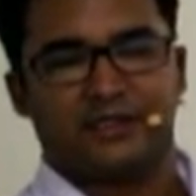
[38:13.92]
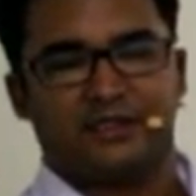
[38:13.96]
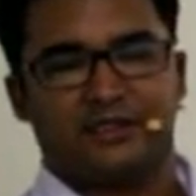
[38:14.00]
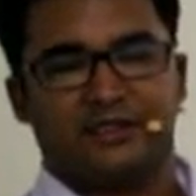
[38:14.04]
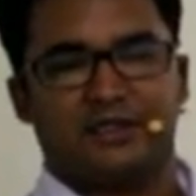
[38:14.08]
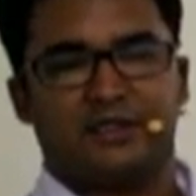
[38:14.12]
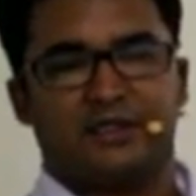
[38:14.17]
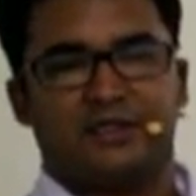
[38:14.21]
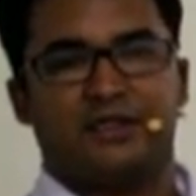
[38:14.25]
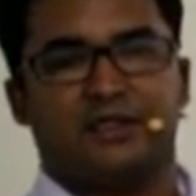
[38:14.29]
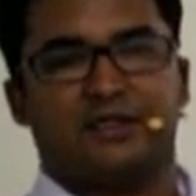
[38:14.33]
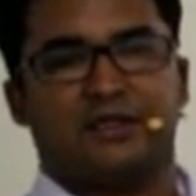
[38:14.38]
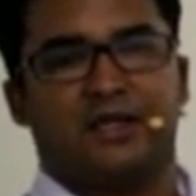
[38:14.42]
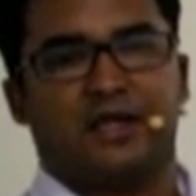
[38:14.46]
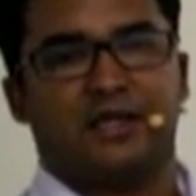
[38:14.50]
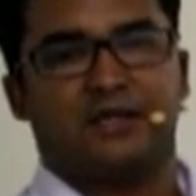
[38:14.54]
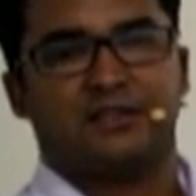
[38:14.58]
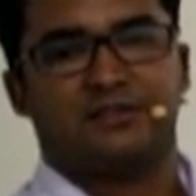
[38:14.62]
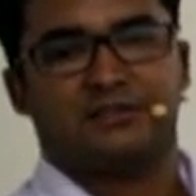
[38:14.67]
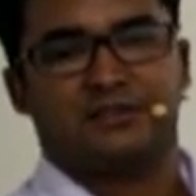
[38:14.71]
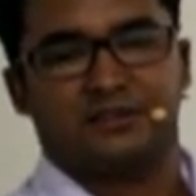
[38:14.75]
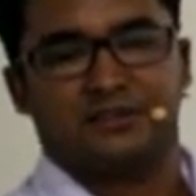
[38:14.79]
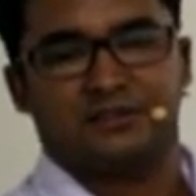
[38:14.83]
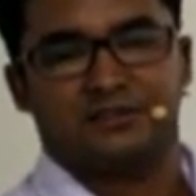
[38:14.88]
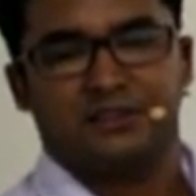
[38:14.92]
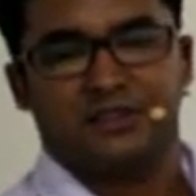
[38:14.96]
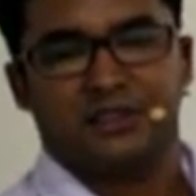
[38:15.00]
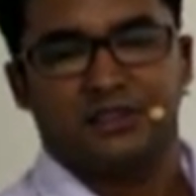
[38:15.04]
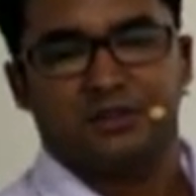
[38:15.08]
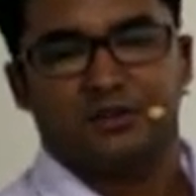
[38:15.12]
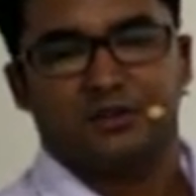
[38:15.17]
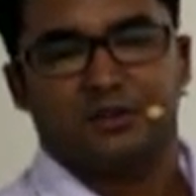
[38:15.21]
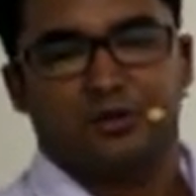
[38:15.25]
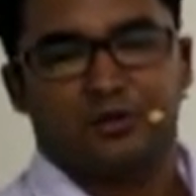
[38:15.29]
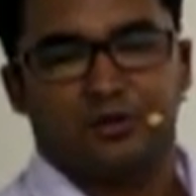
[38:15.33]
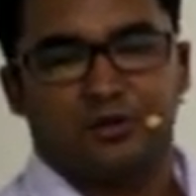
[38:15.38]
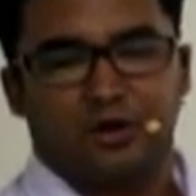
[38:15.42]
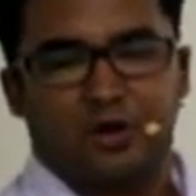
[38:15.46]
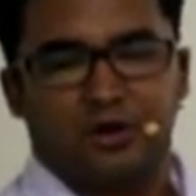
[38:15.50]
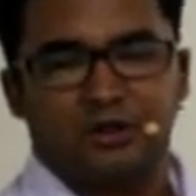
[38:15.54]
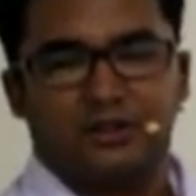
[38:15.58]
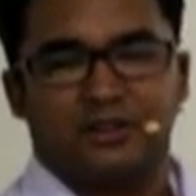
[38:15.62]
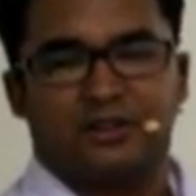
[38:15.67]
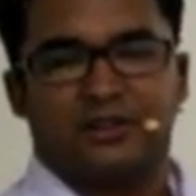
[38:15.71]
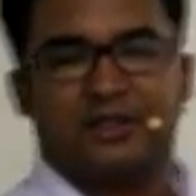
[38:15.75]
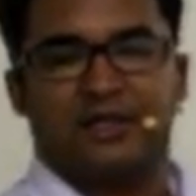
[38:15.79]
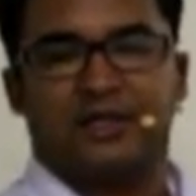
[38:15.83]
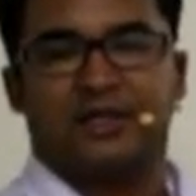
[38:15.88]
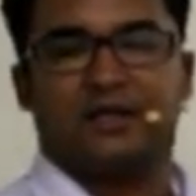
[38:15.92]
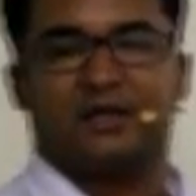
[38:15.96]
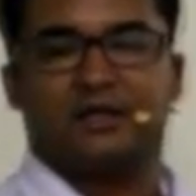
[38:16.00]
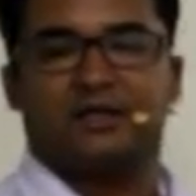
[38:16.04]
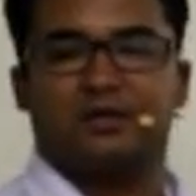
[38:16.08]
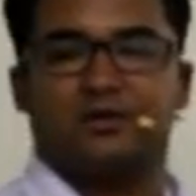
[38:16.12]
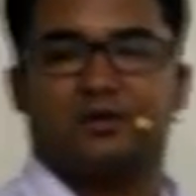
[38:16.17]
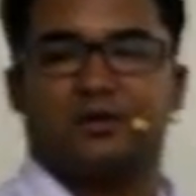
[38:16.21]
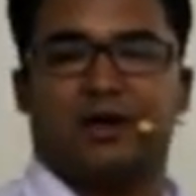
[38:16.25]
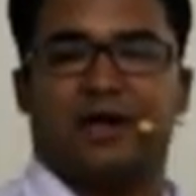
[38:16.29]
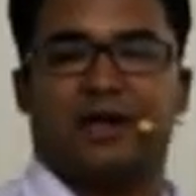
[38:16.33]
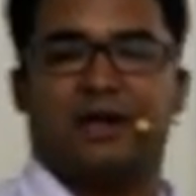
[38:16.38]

technical analysis do not care to